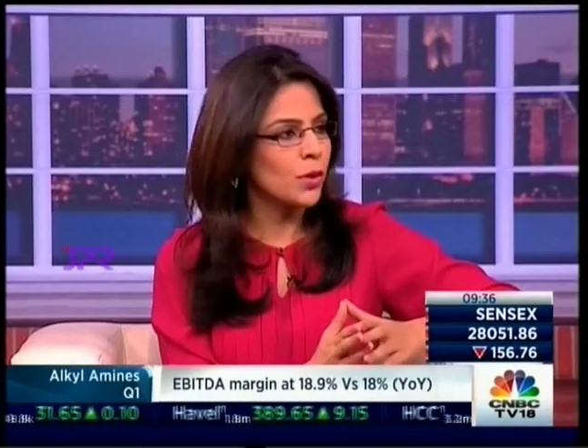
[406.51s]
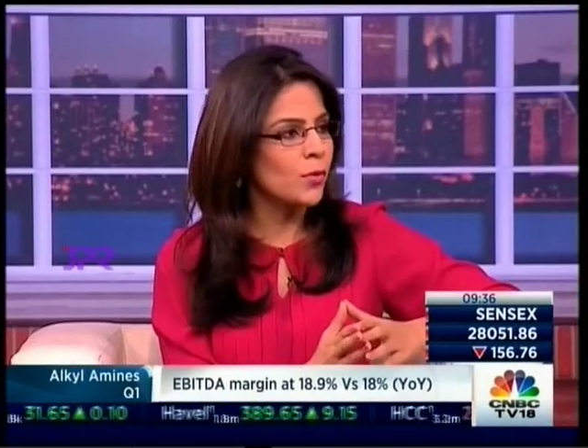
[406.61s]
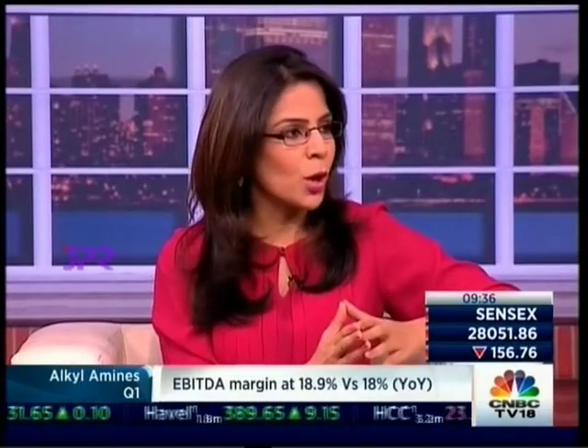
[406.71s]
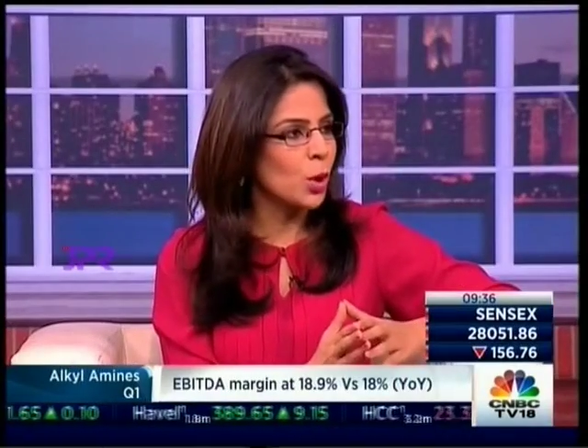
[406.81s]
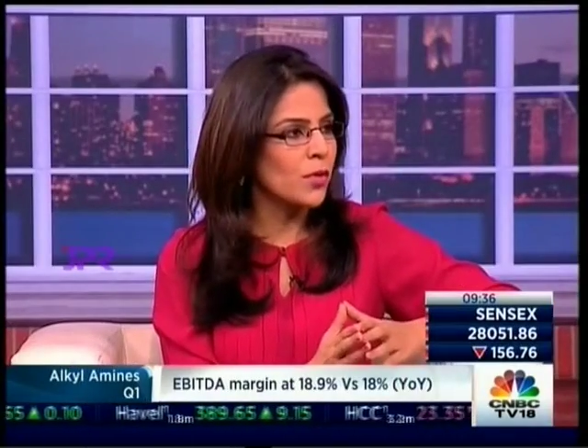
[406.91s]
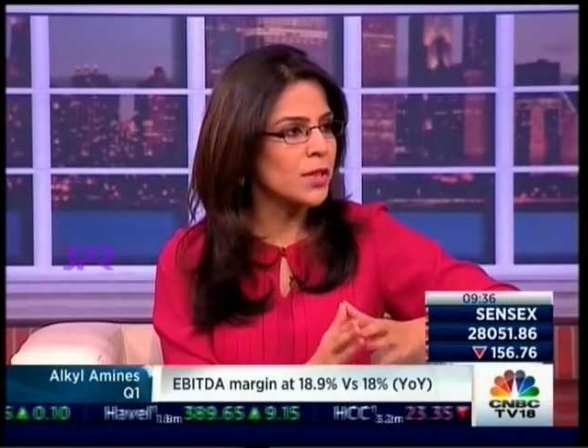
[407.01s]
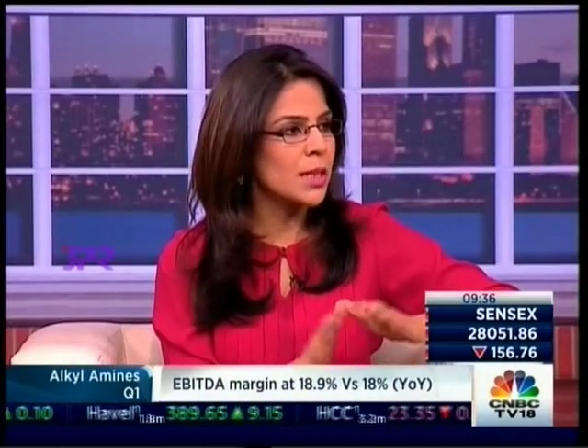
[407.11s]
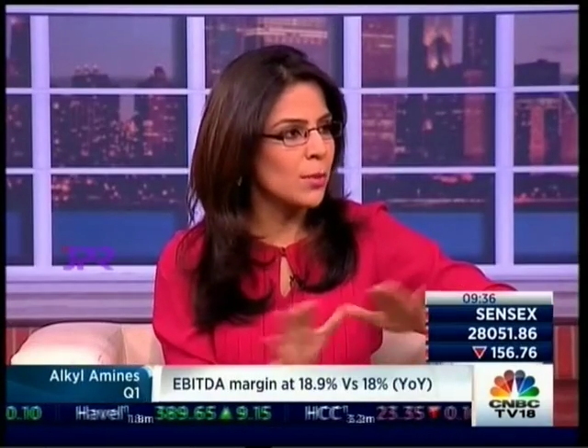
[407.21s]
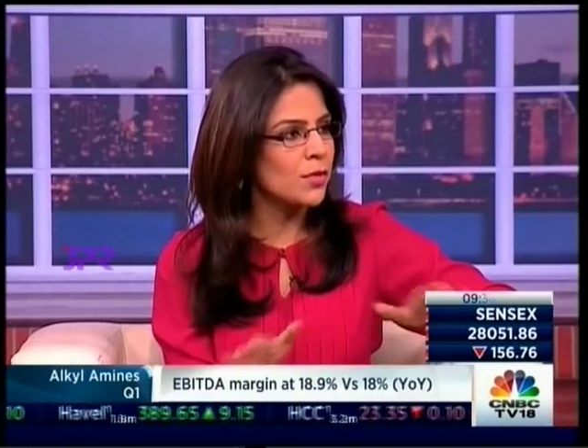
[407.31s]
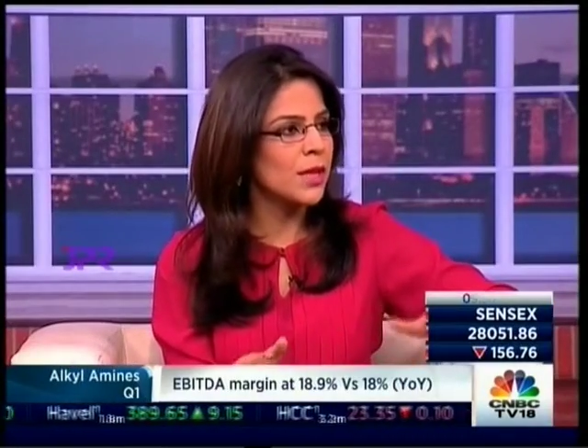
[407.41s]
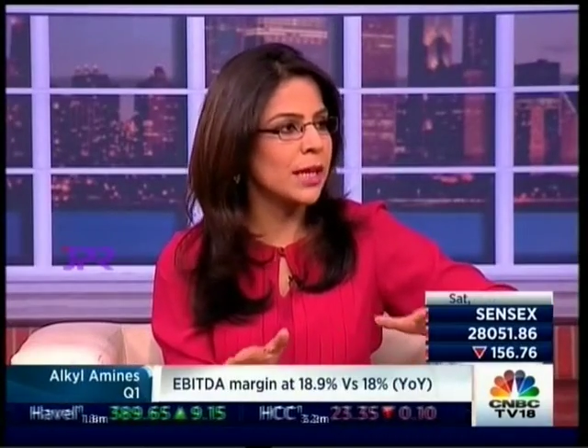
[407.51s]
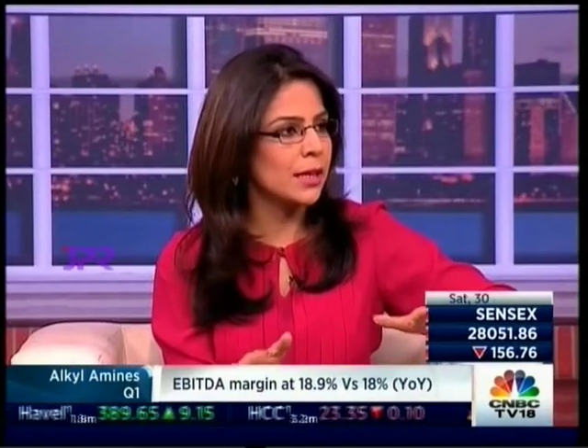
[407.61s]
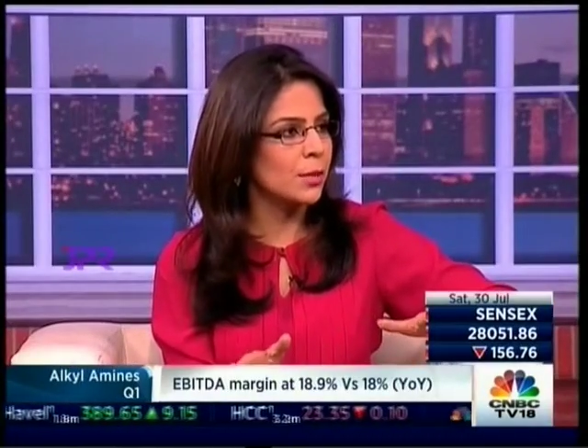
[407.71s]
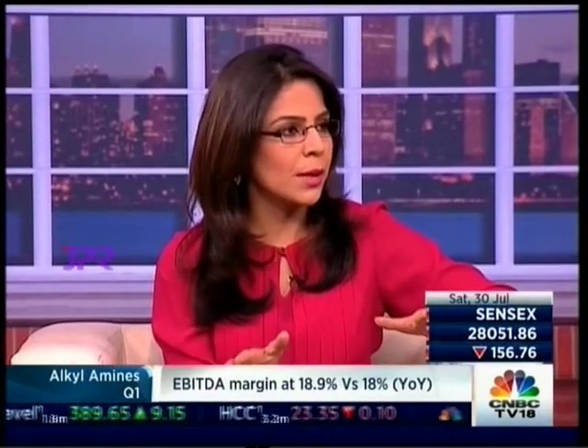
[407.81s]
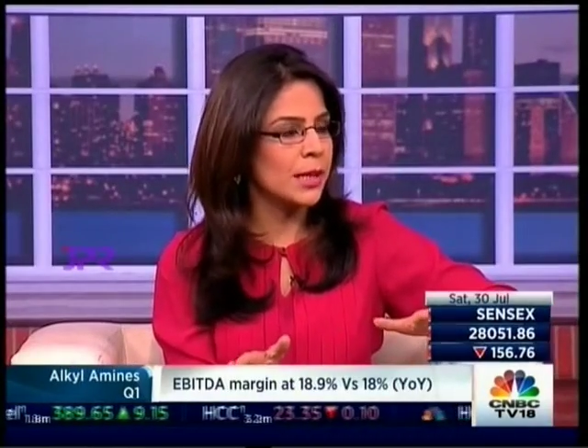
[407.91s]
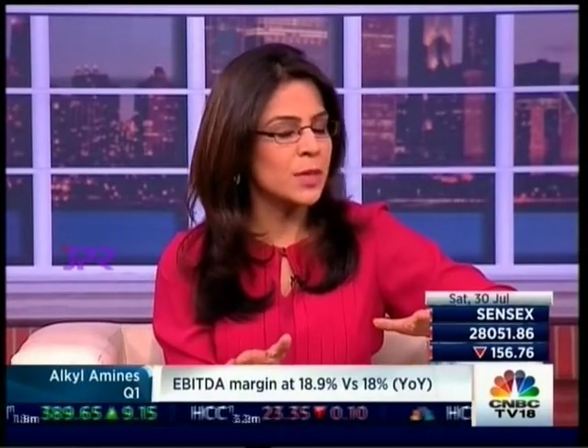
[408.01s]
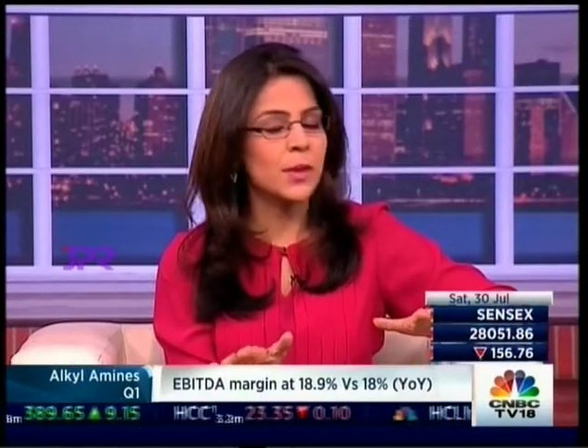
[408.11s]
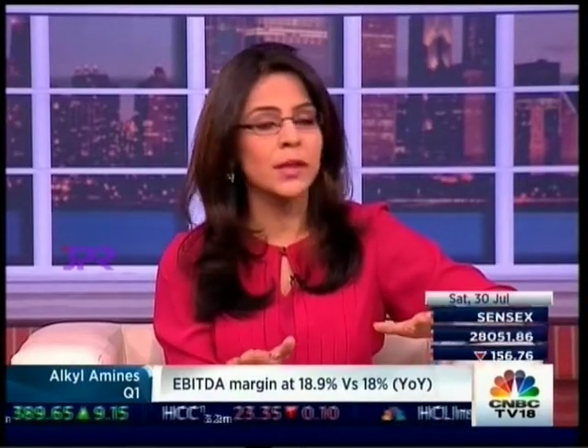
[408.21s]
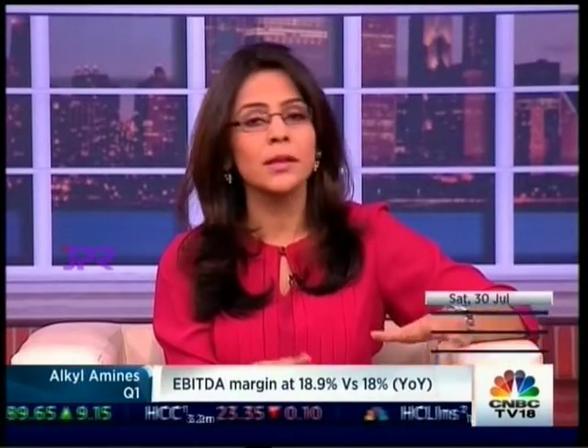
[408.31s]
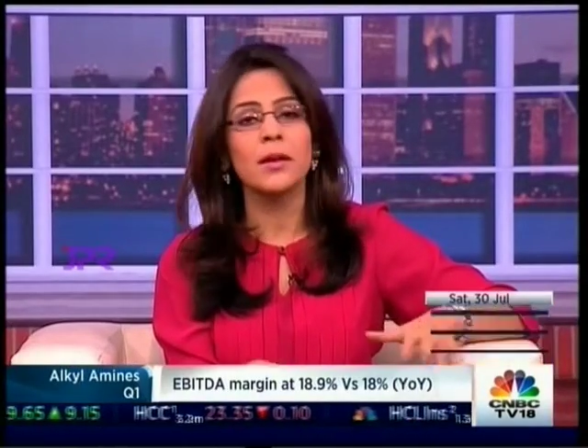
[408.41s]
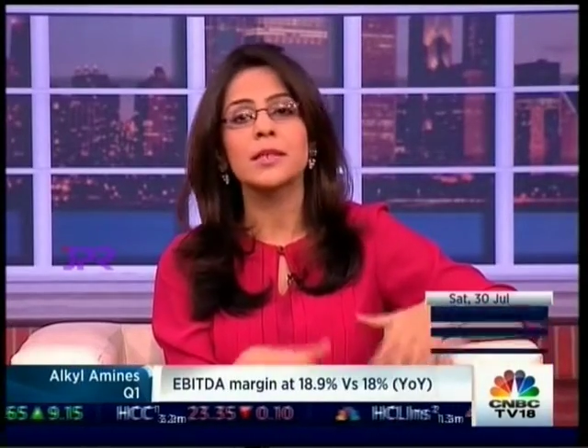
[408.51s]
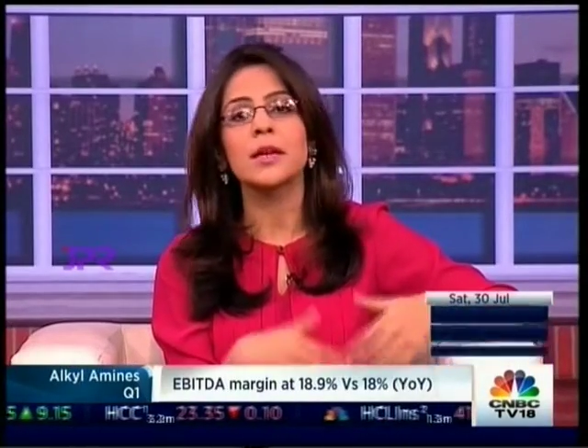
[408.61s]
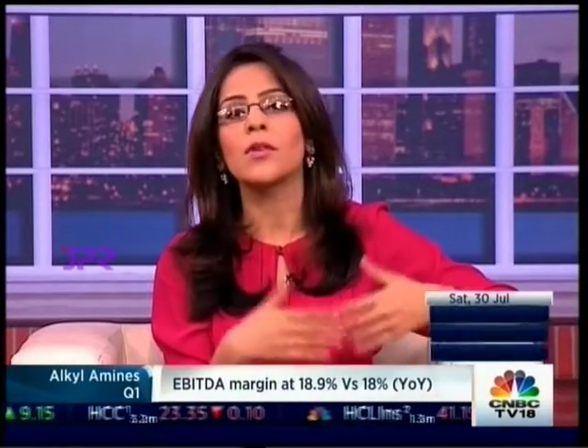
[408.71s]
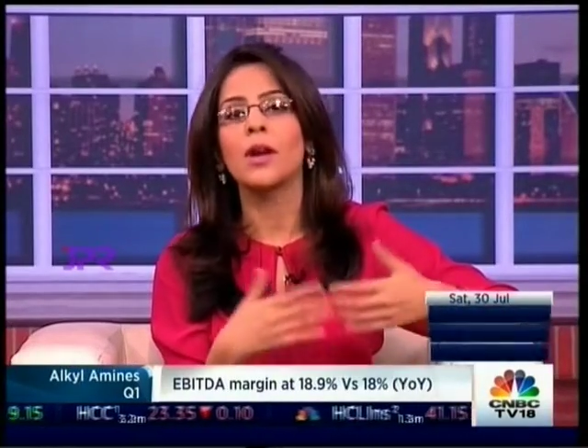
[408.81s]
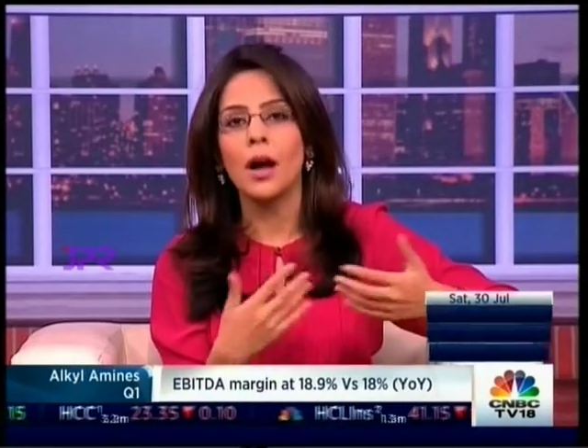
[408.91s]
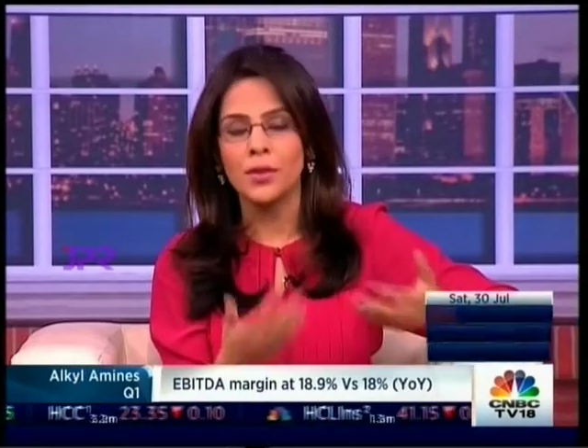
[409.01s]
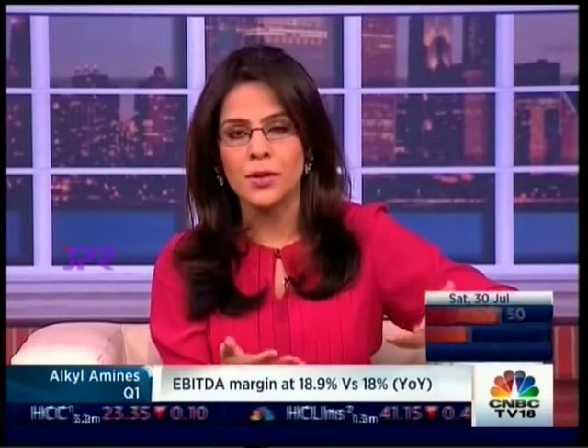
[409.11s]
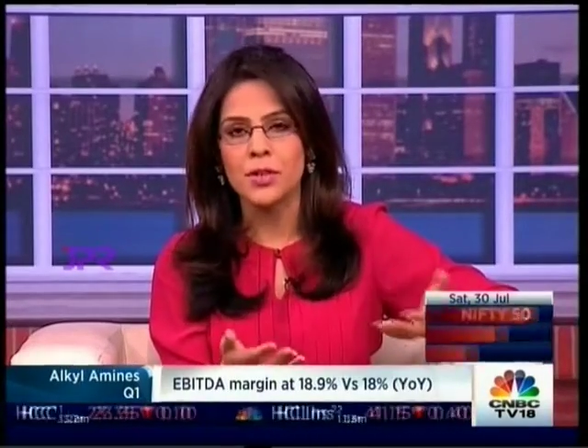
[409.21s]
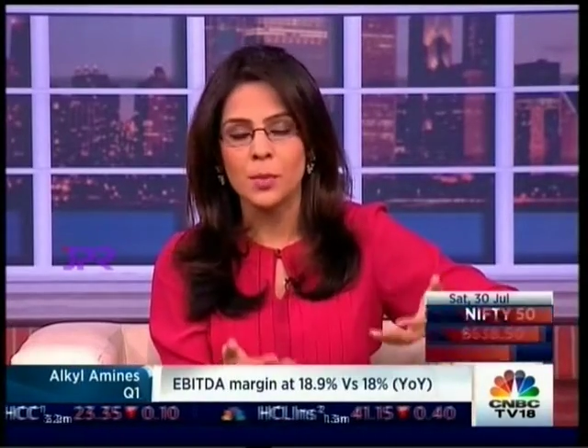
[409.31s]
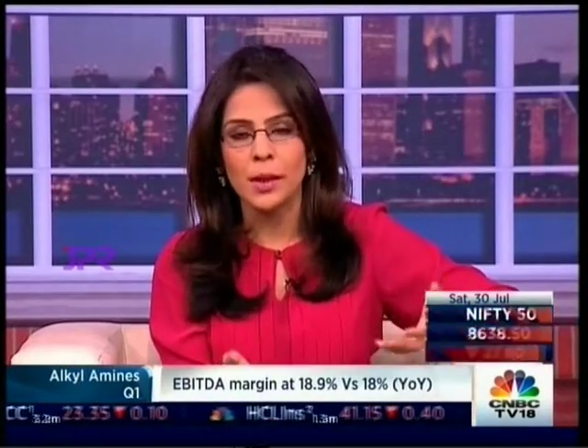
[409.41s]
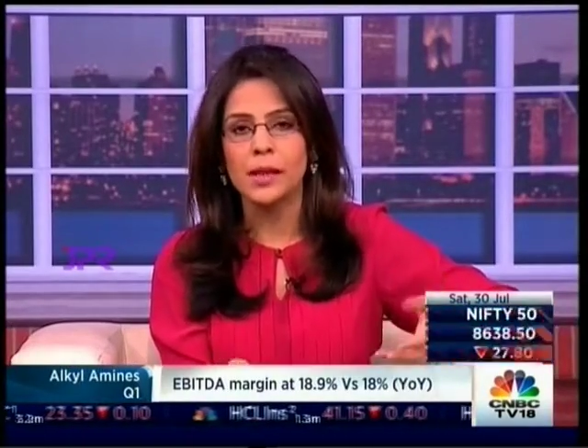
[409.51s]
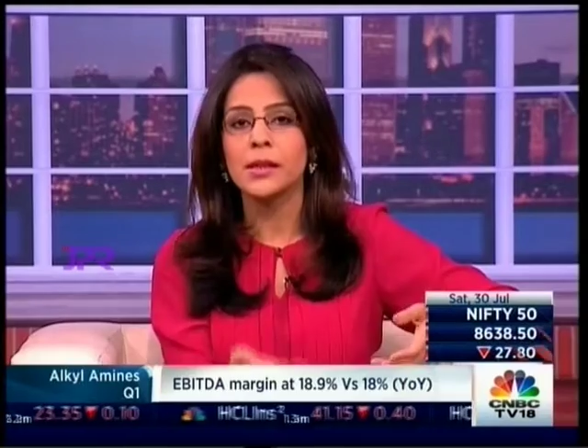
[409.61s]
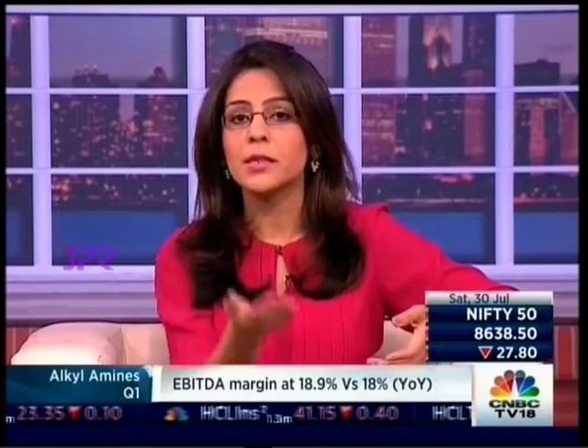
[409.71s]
We've gone over some of the income heads, but then there are several others remaining.